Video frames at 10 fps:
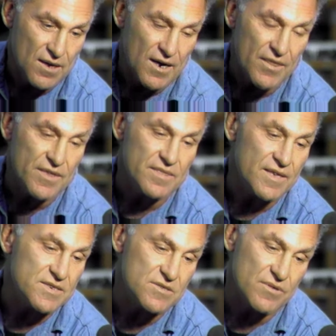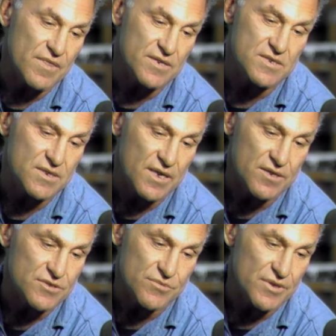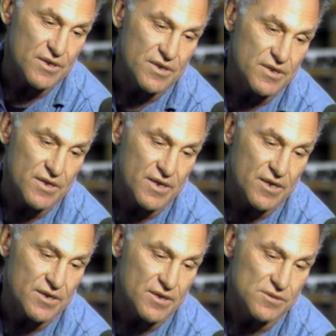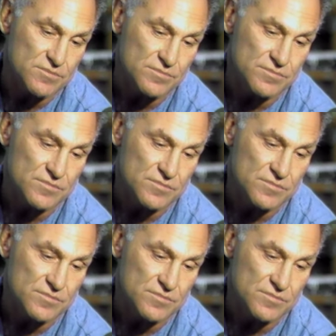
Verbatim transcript: I think that's, I think scale's really a um,